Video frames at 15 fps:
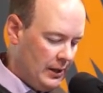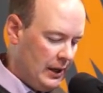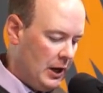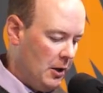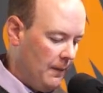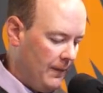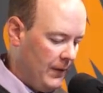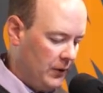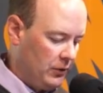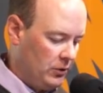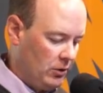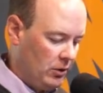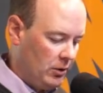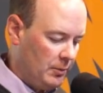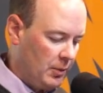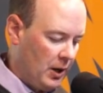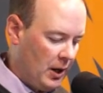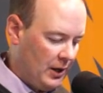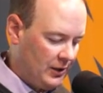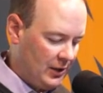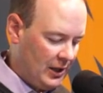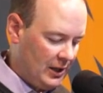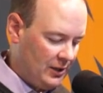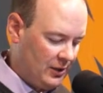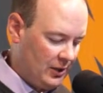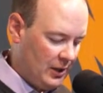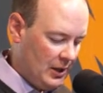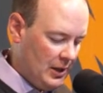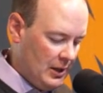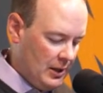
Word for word: to help folks through the process.